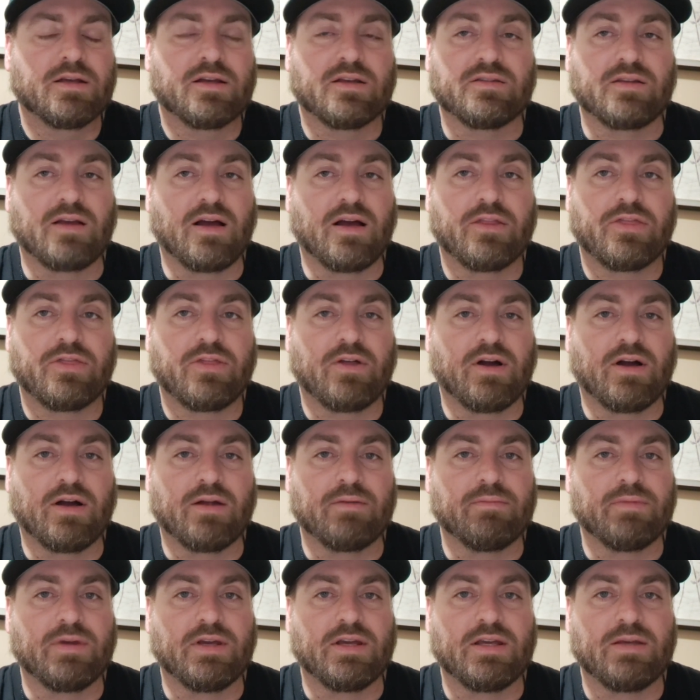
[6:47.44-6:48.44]
Because I
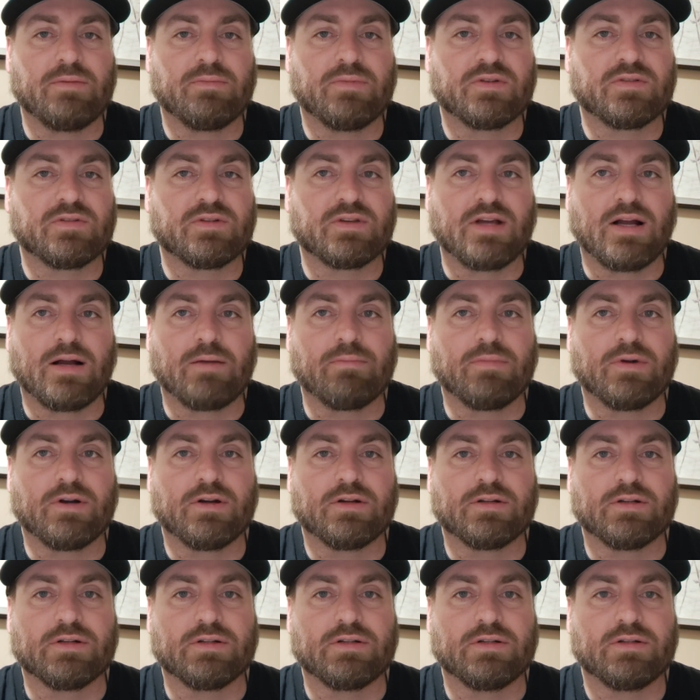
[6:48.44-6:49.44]
thought, man, he must have got
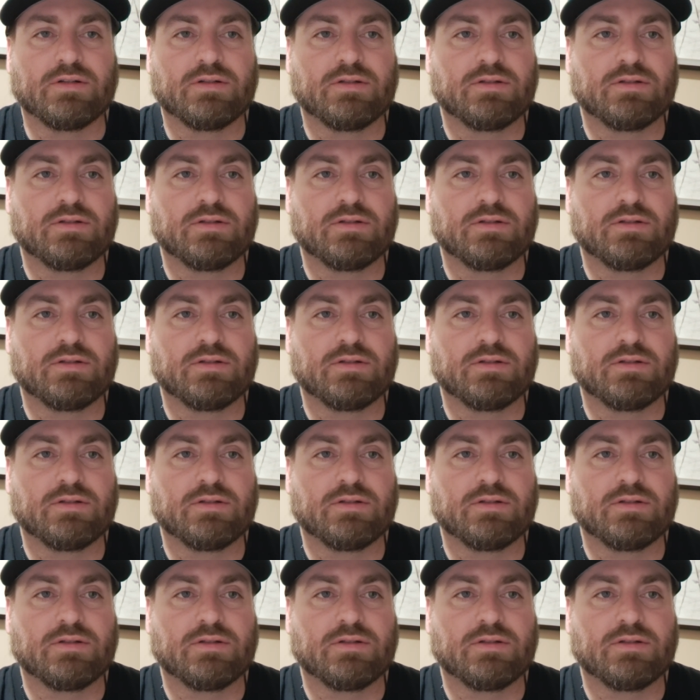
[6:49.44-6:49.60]
murdered.